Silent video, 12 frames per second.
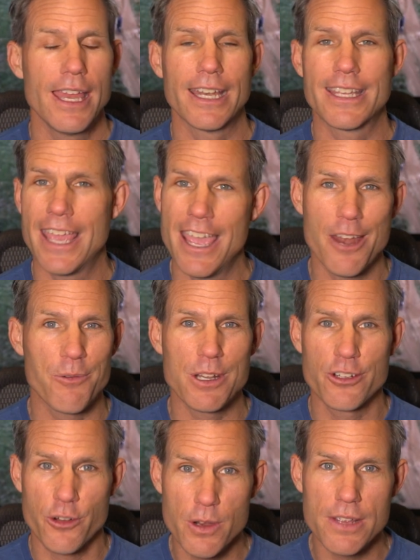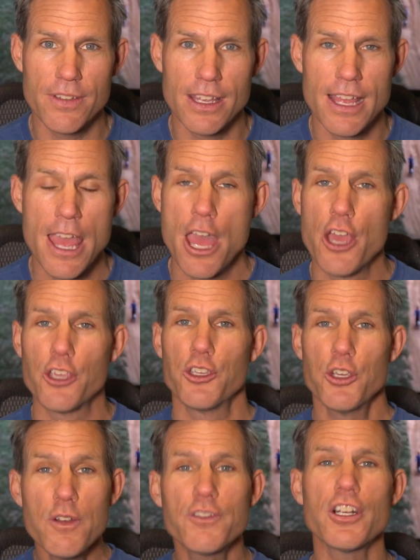and can't retrieve it, you've